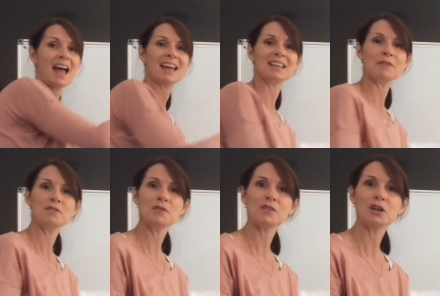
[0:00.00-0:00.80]
And
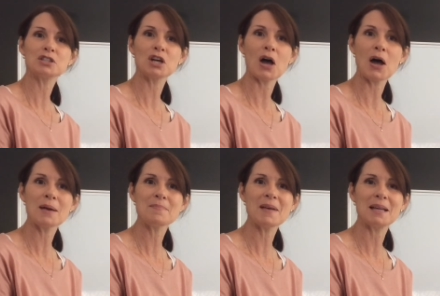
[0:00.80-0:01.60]
if you've got
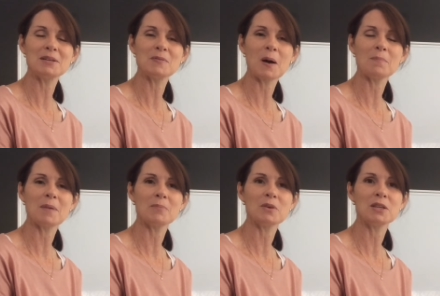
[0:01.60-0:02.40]
time and you've got
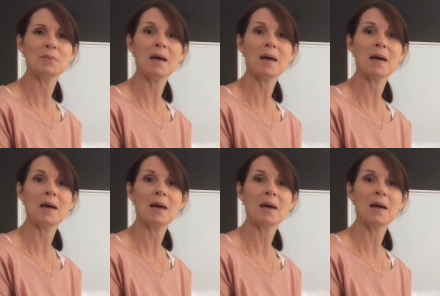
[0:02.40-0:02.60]
mum with you,